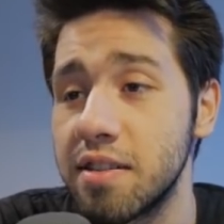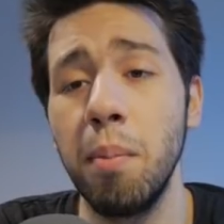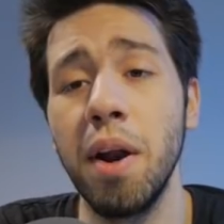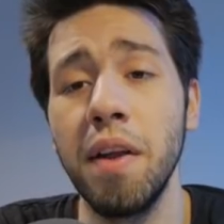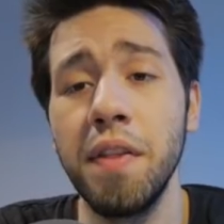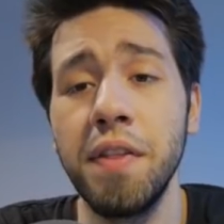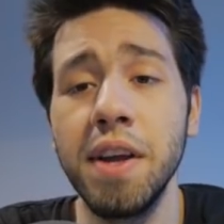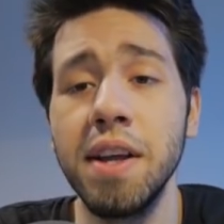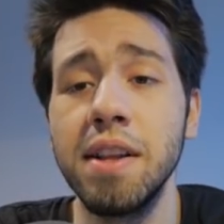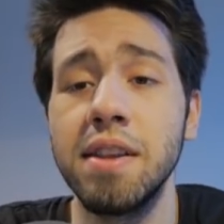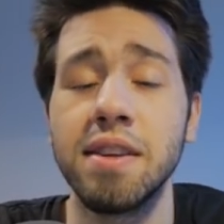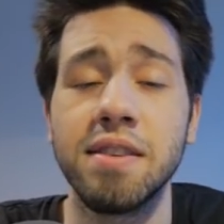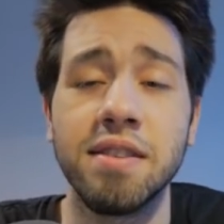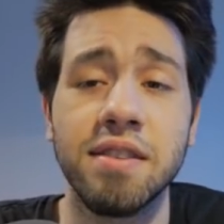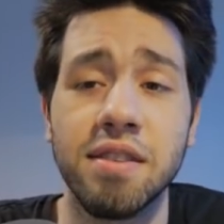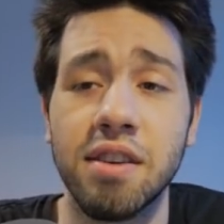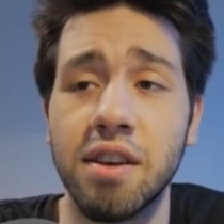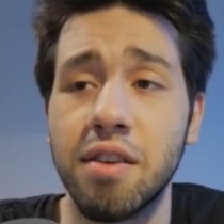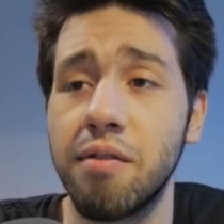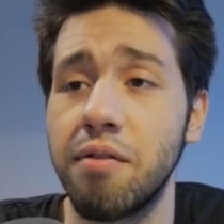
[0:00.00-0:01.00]
But I think this
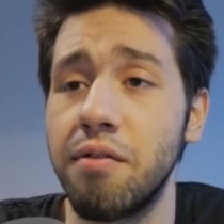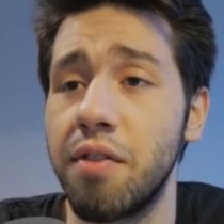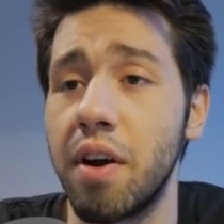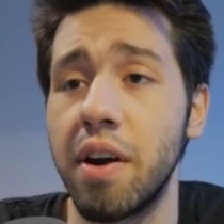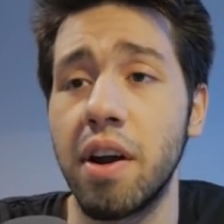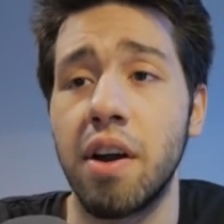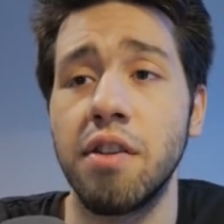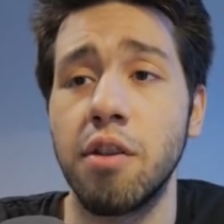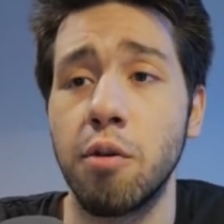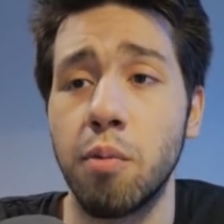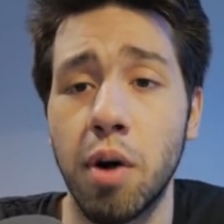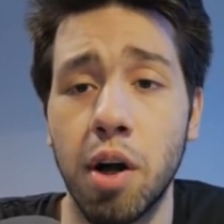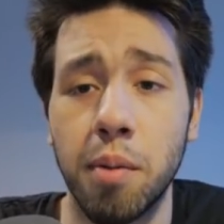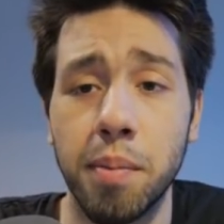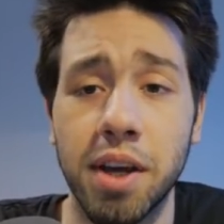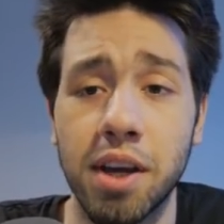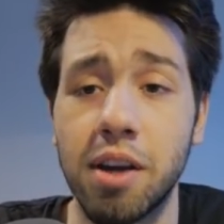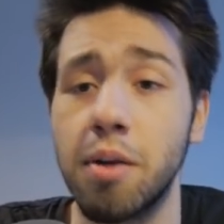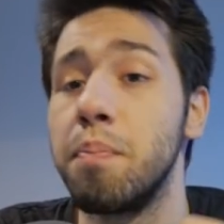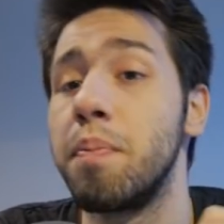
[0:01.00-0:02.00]
is very
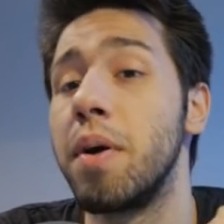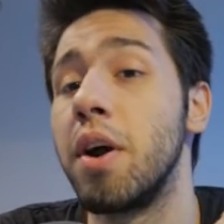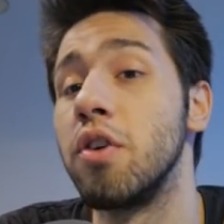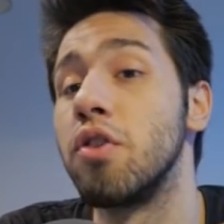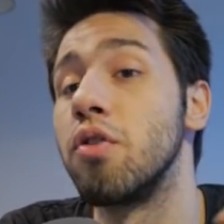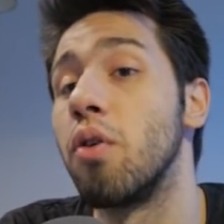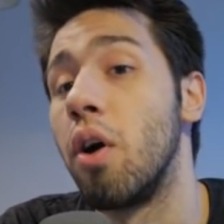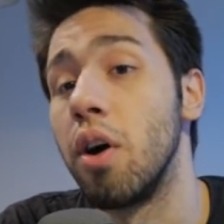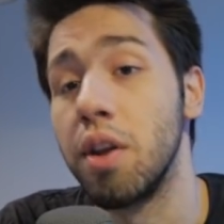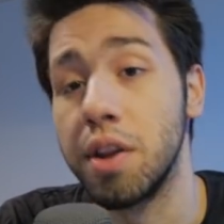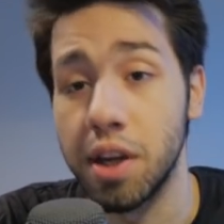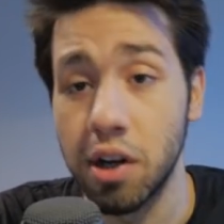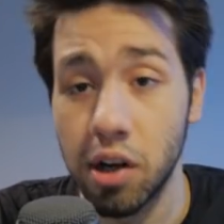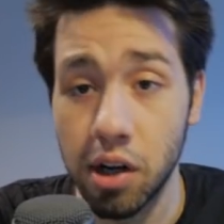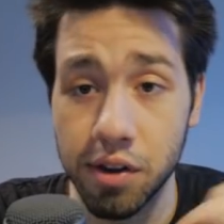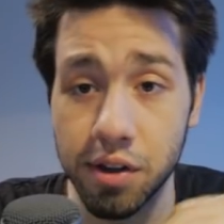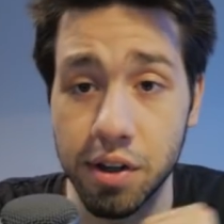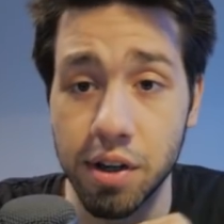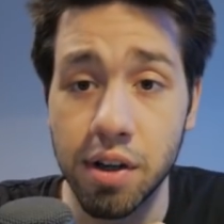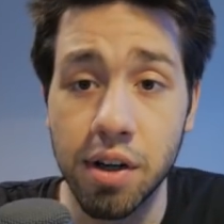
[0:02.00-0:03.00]
underwhelming compared to all the
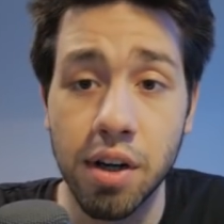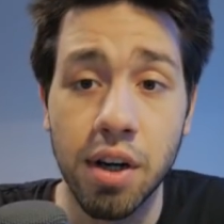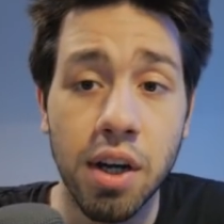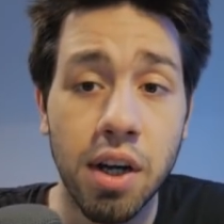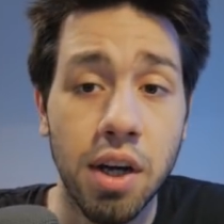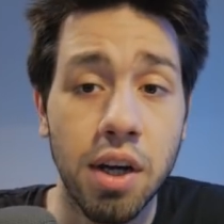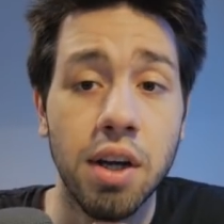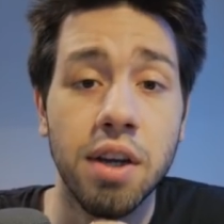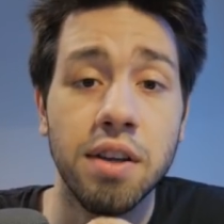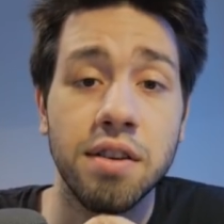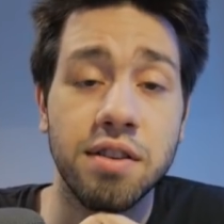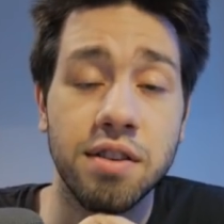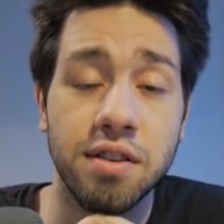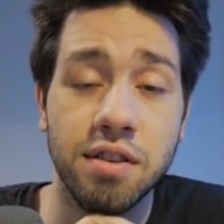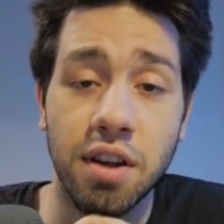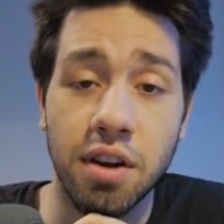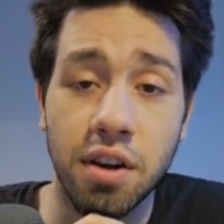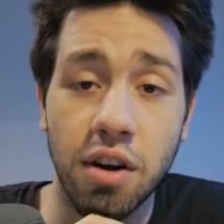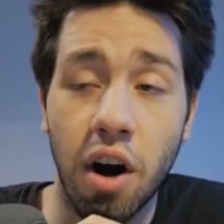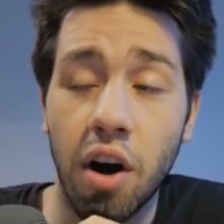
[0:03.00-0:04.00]
other
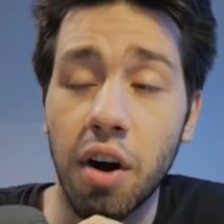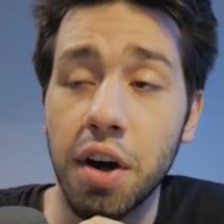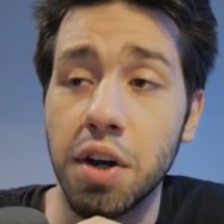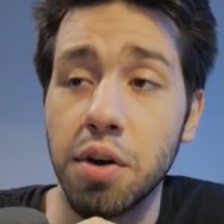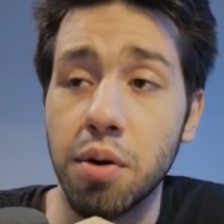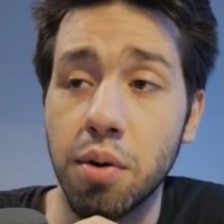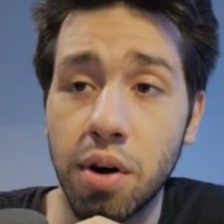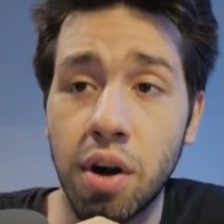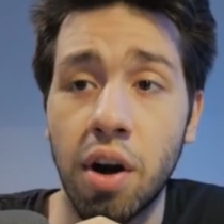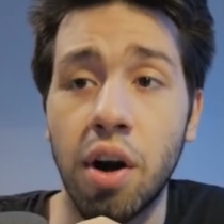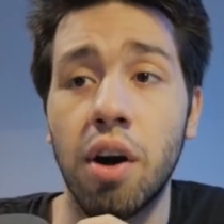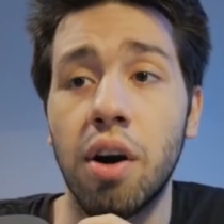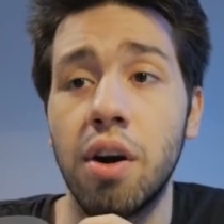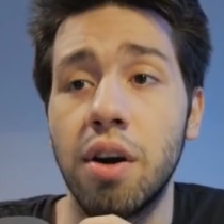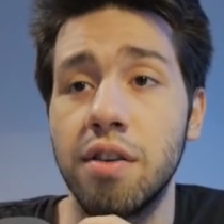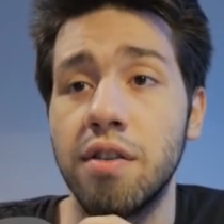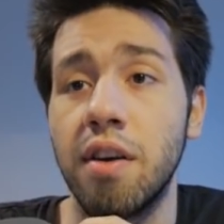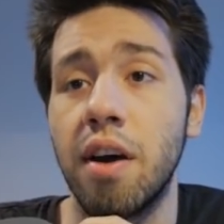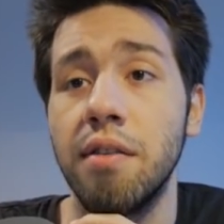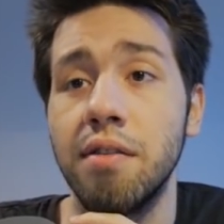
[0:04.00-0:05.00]
scenario
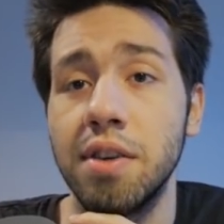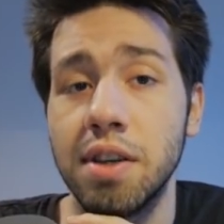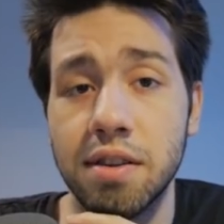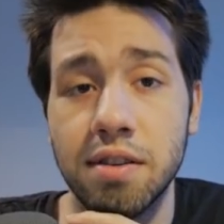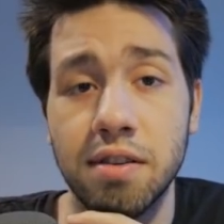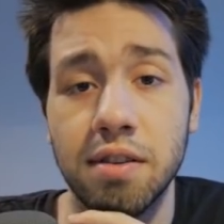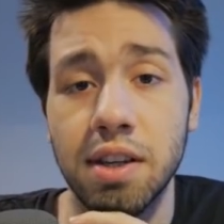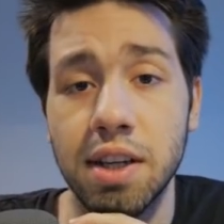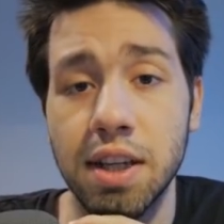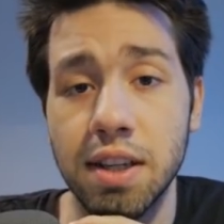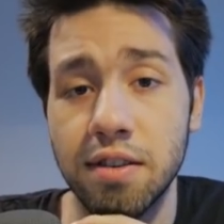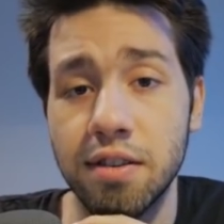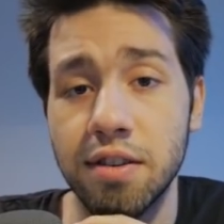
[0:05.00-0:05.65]
cards, obviously.